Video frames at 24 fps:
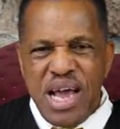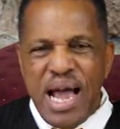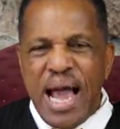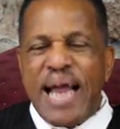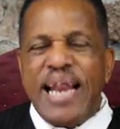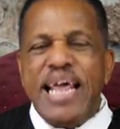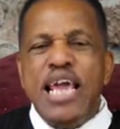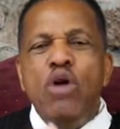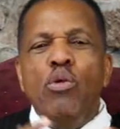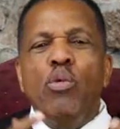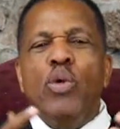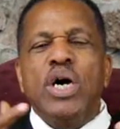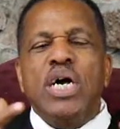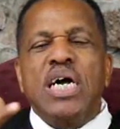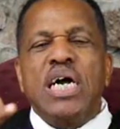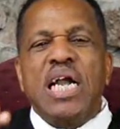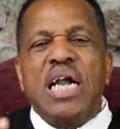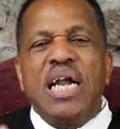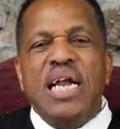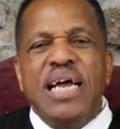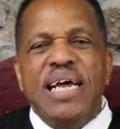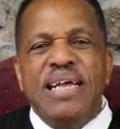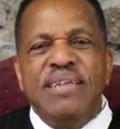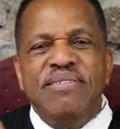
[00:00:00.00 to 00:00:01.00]
And He will
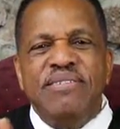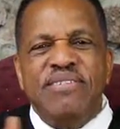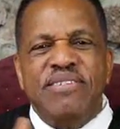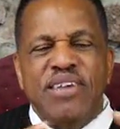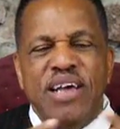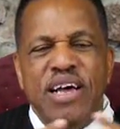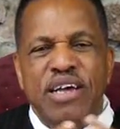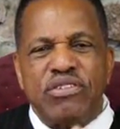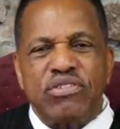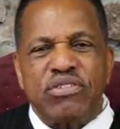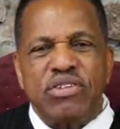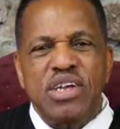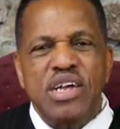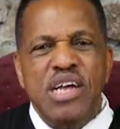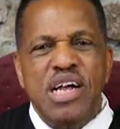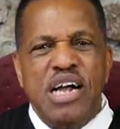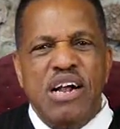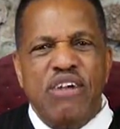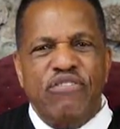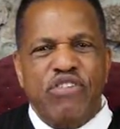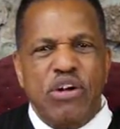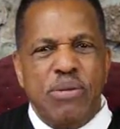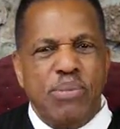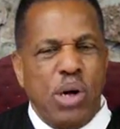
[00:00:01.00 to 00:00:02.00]
cleanse us
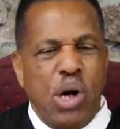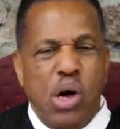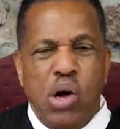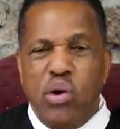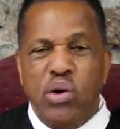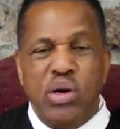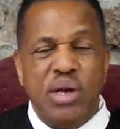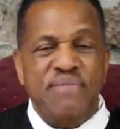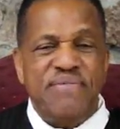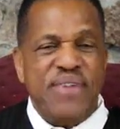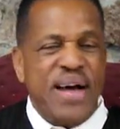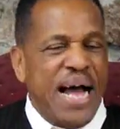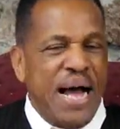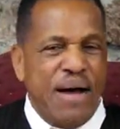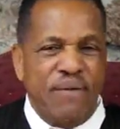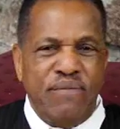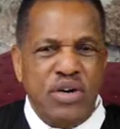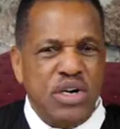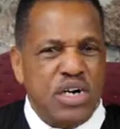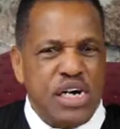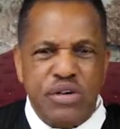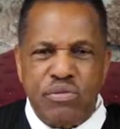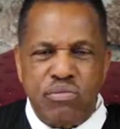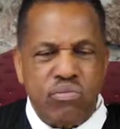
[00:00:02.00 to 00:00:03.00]
from all of
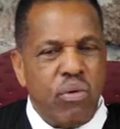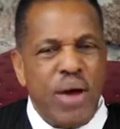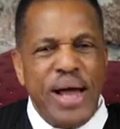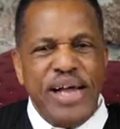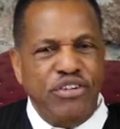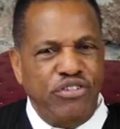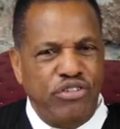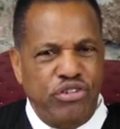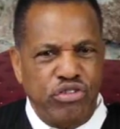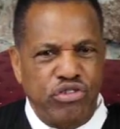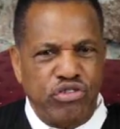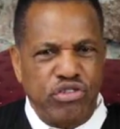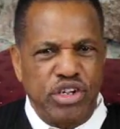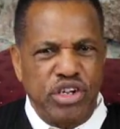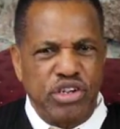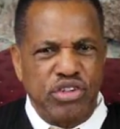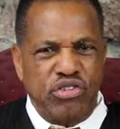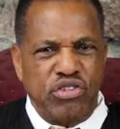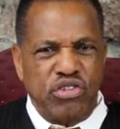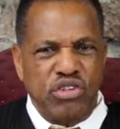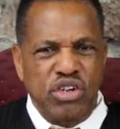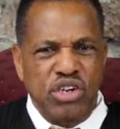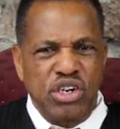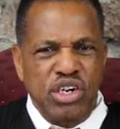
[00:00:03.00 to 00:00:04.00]
our
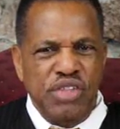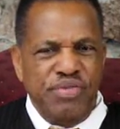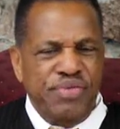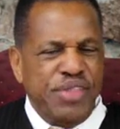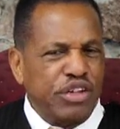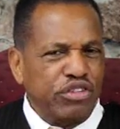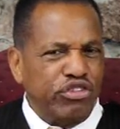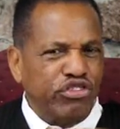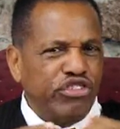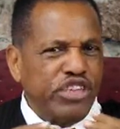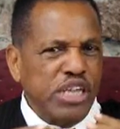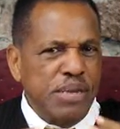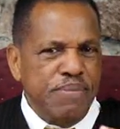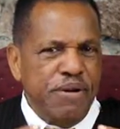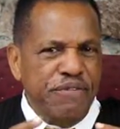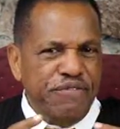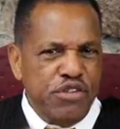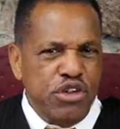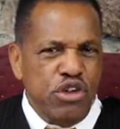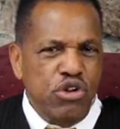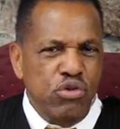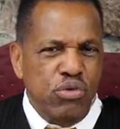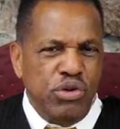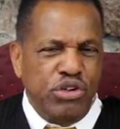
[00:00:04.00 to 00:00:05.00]
unrighteousness. That some
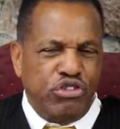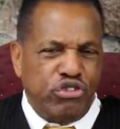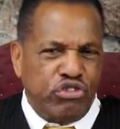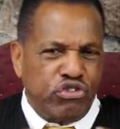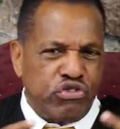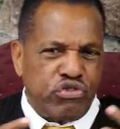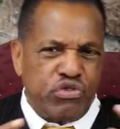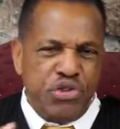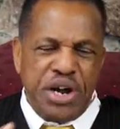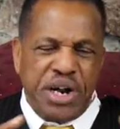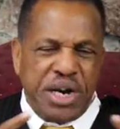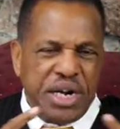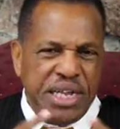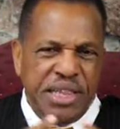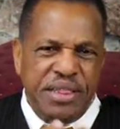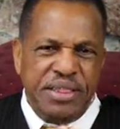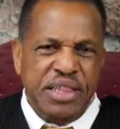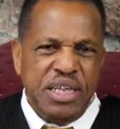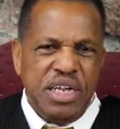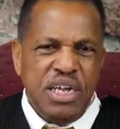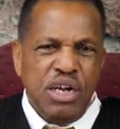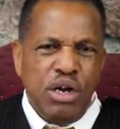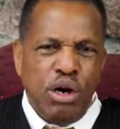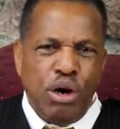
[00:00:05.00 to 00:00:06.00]
of you are struggling
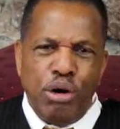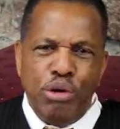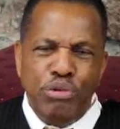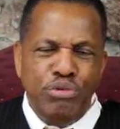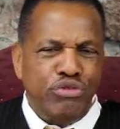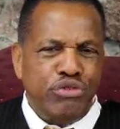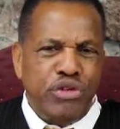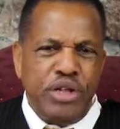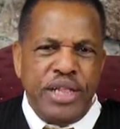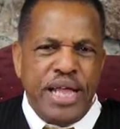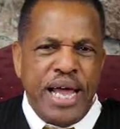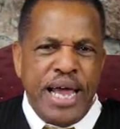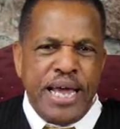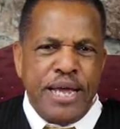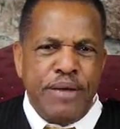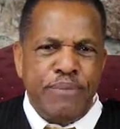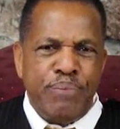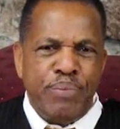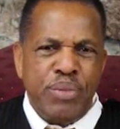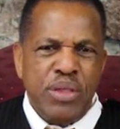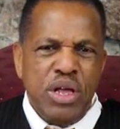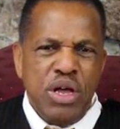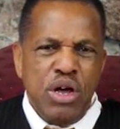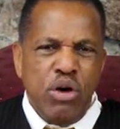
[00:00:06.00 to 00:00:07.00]
on today
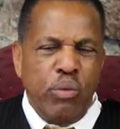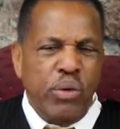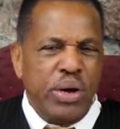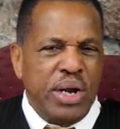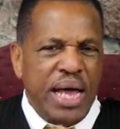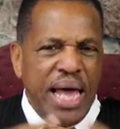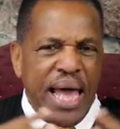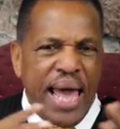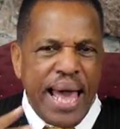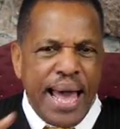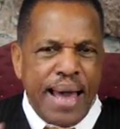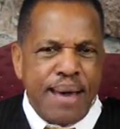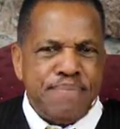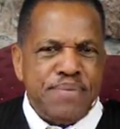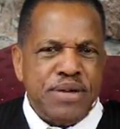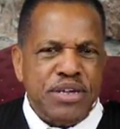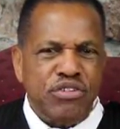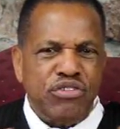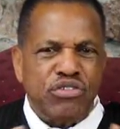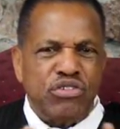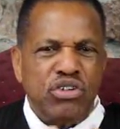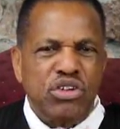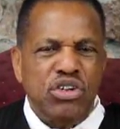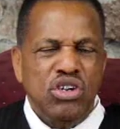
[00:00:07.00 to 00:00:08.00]
with
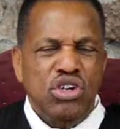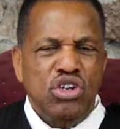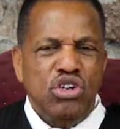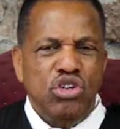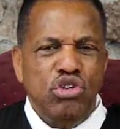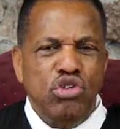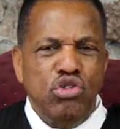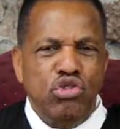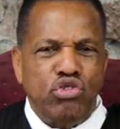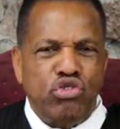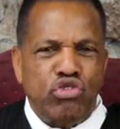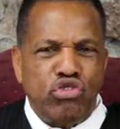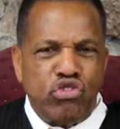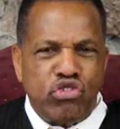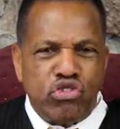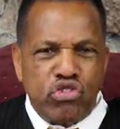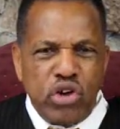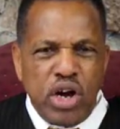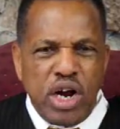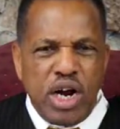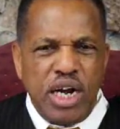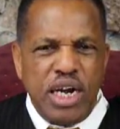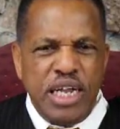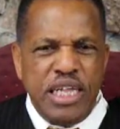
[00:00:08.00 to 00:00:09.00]
habits. You're
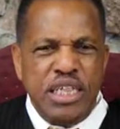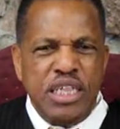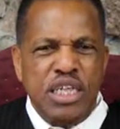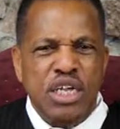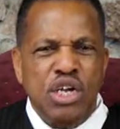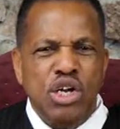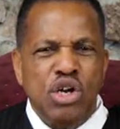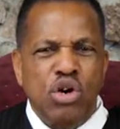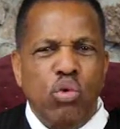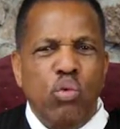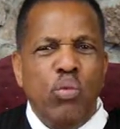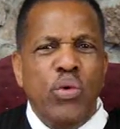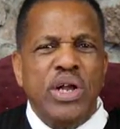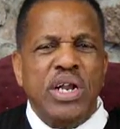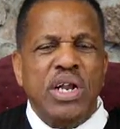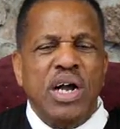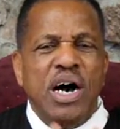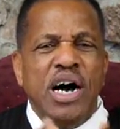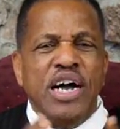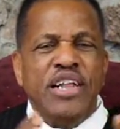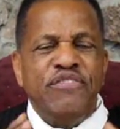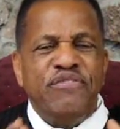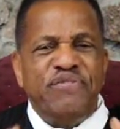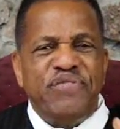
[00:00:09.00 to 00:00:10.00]
struggling with
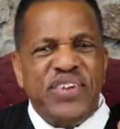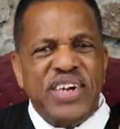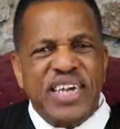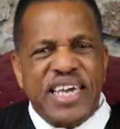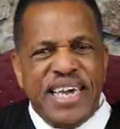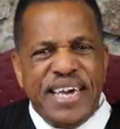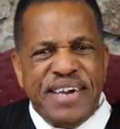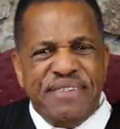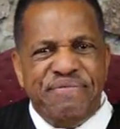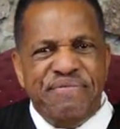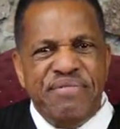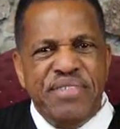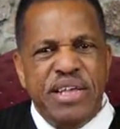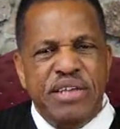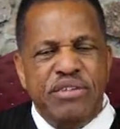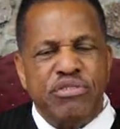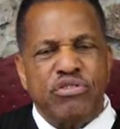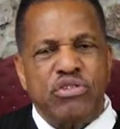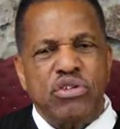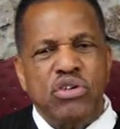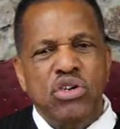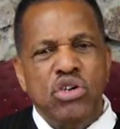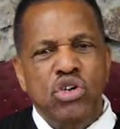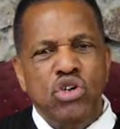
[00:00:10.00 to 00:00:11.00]

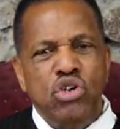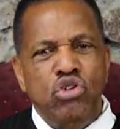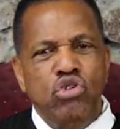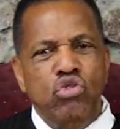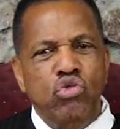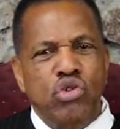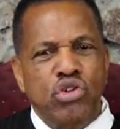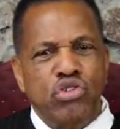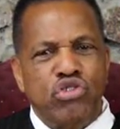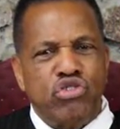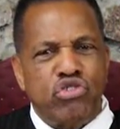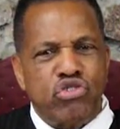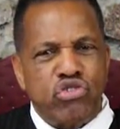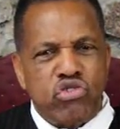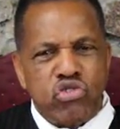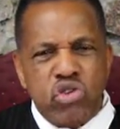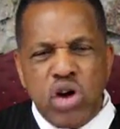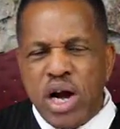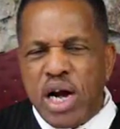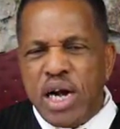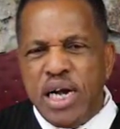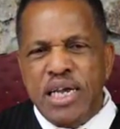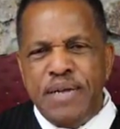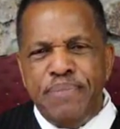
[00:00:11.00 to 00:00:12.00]
unforgiveness. You are
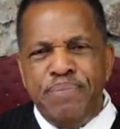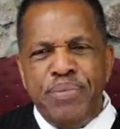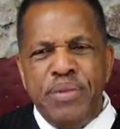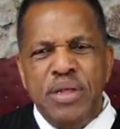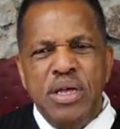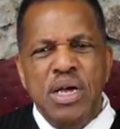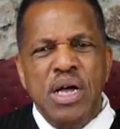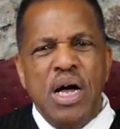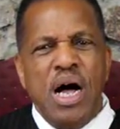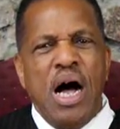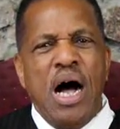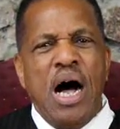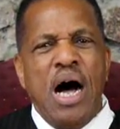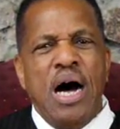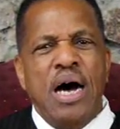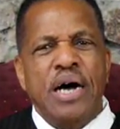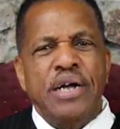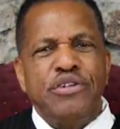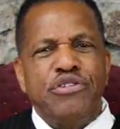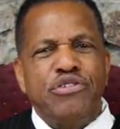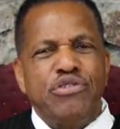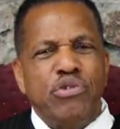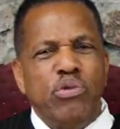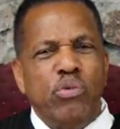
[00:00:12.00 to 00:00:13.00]
struggling
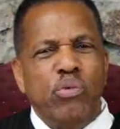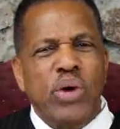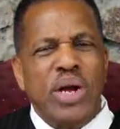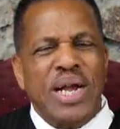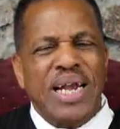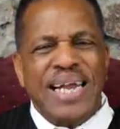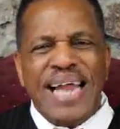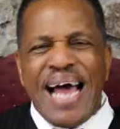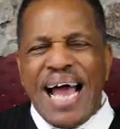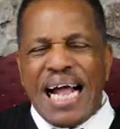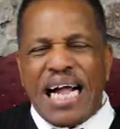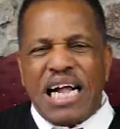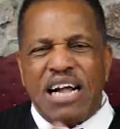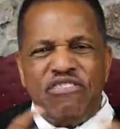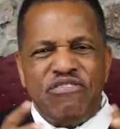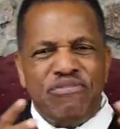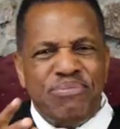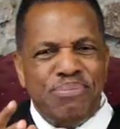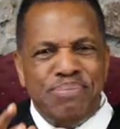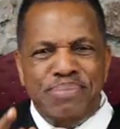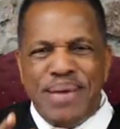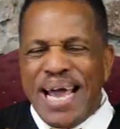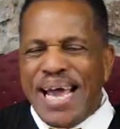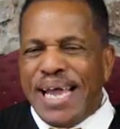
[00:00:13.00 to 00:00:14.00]
uh, with lack
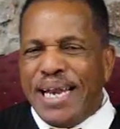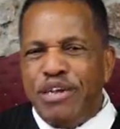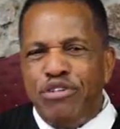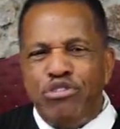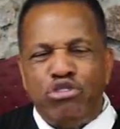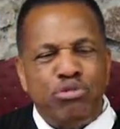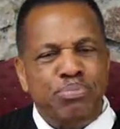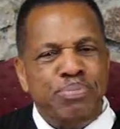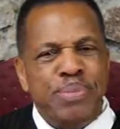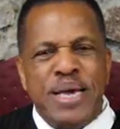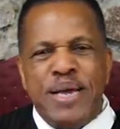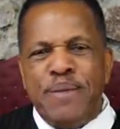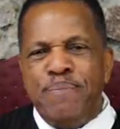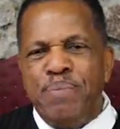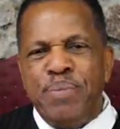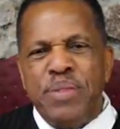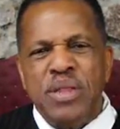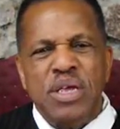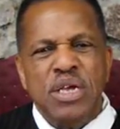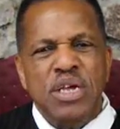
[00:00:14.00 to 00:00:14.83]
of management.